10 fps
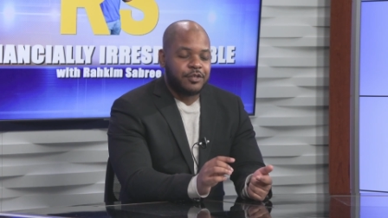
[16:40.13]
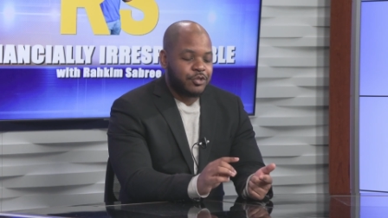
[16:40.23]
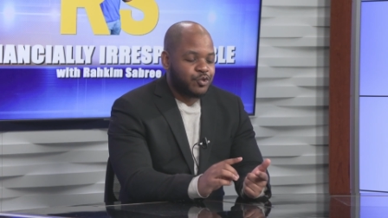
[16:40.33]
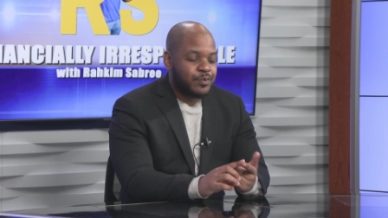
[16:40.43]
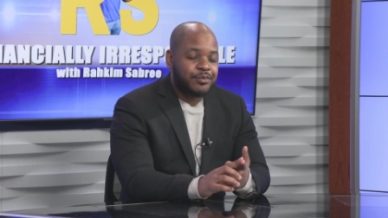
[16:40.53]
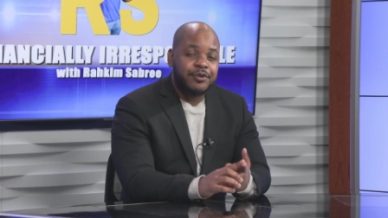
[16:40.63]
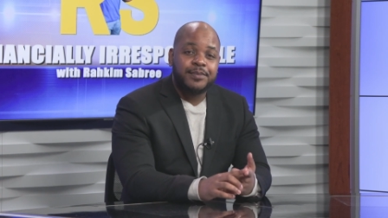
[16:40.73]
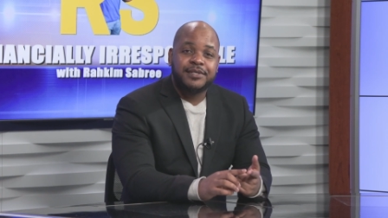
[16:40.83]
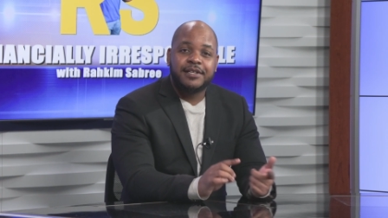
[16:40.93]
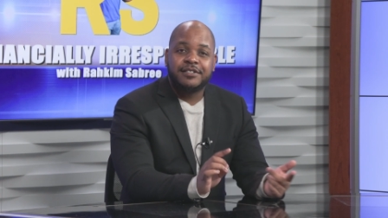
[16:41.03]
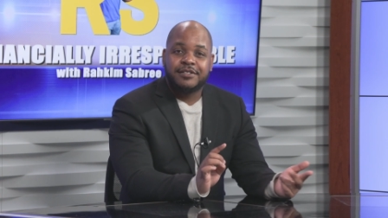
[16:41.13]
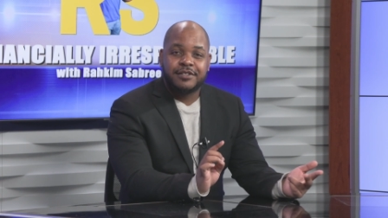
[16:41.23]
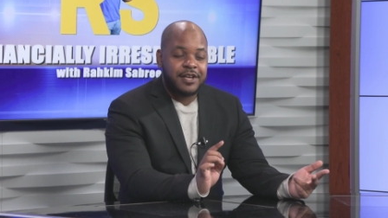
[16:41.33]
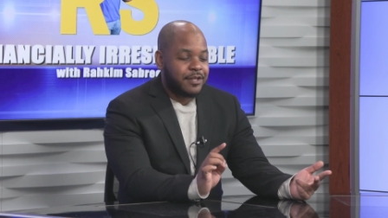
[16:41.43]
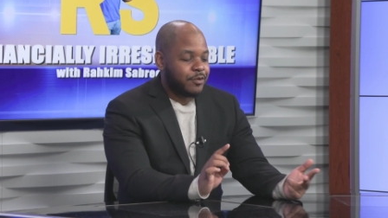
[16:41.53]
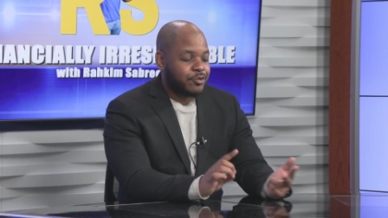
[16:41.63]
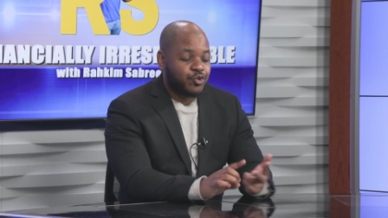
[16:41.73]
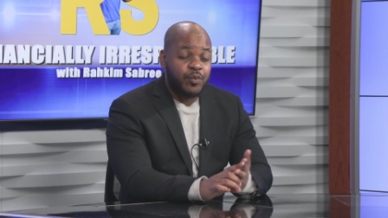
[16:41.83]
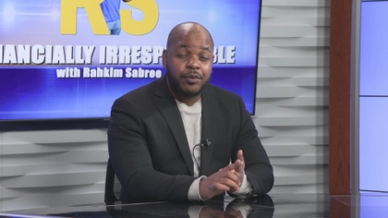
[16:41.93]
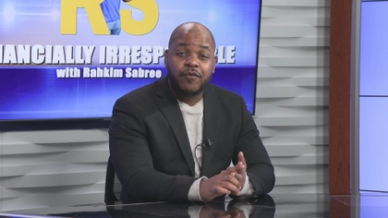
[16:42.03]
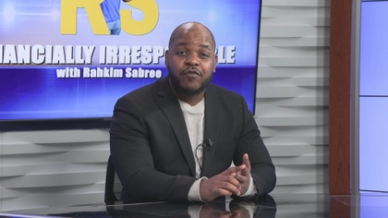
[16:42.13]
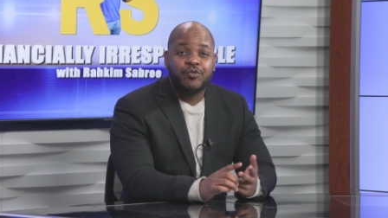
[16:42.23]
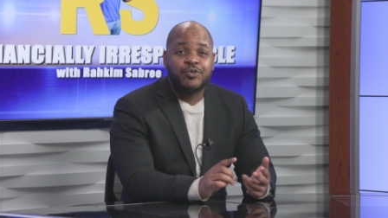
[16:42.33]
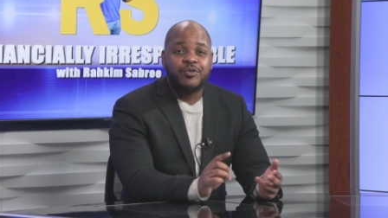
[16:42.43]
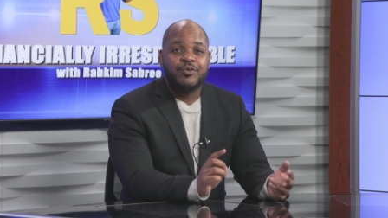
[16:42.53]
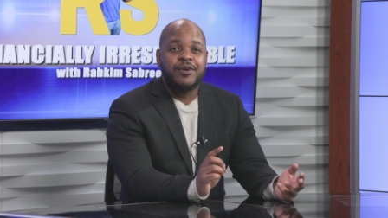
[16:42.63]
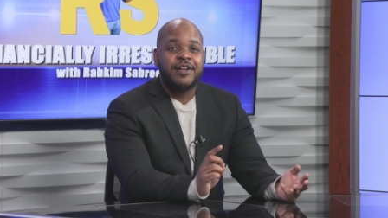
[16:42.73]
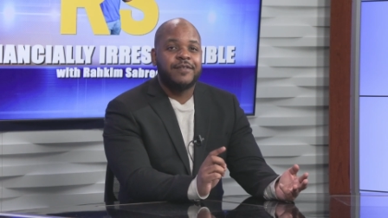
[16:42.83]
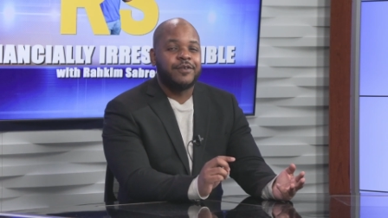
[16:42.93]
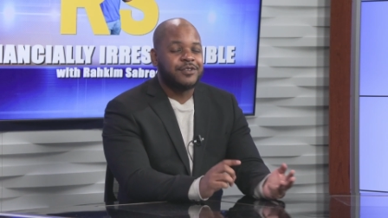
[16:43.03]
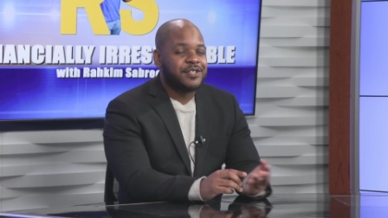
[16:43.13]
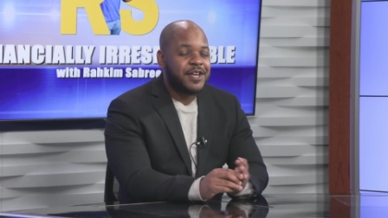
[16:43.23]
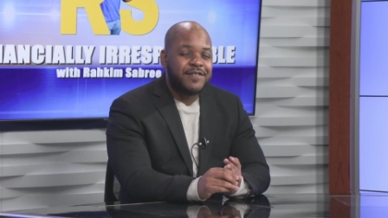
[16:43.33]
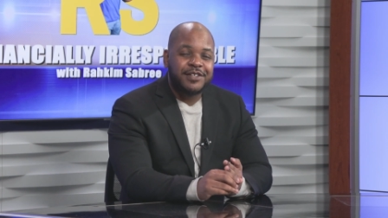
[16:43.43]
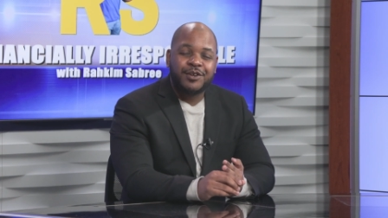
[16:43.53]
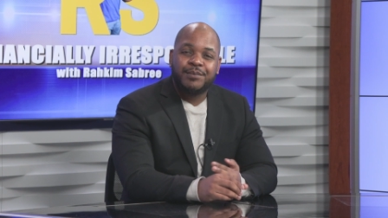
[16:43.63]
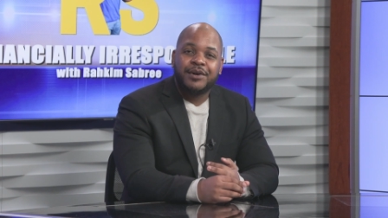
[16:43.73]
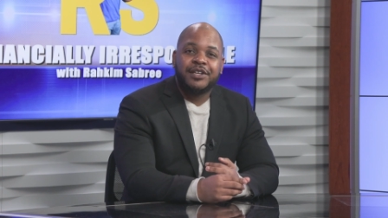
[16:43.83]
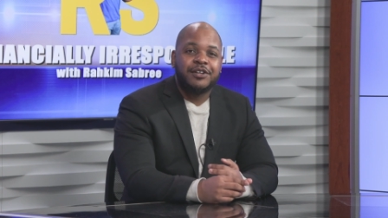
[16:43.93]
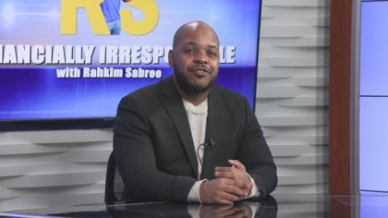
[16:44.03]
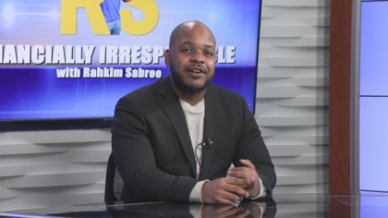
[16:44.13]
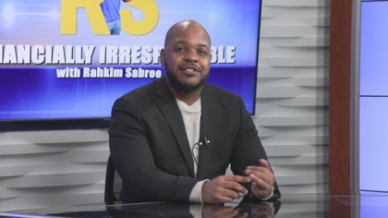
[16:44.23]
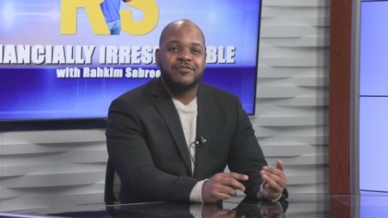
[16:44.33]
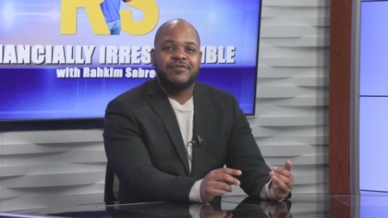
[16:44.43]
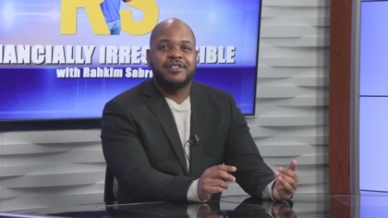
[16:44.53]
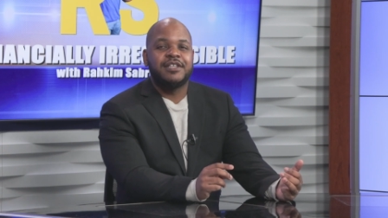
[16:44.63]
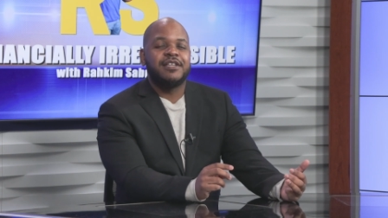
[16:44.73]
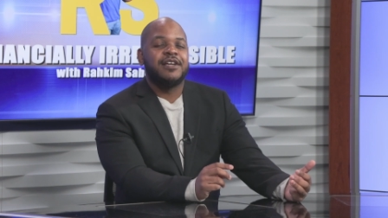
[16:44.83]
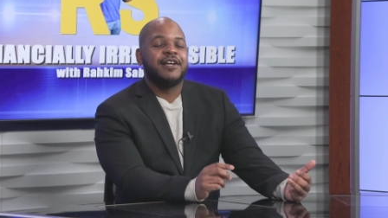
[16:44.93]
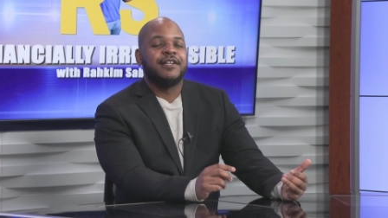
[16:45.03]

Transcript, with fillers: They're super obsessed, they're super frugal, they're saving their money aggressively,